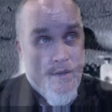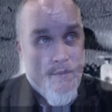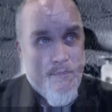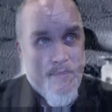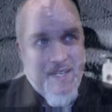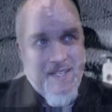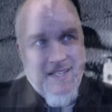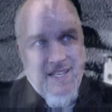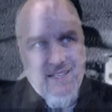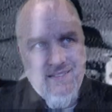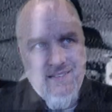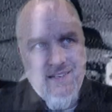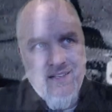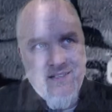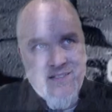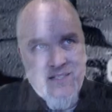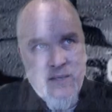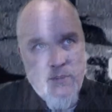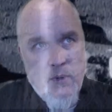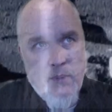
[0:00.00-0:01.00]
But doesn't
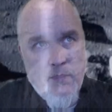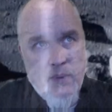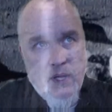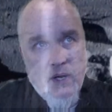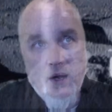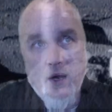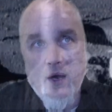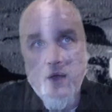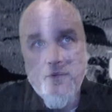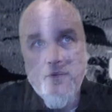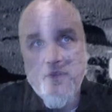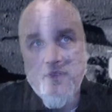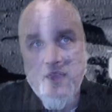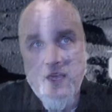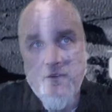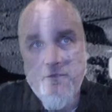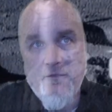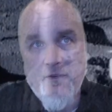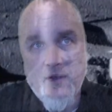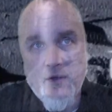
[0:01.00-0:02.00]
it seem a bit odd that
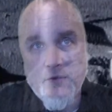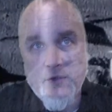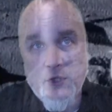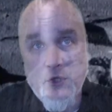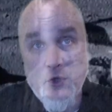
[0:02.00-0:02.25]
they failed to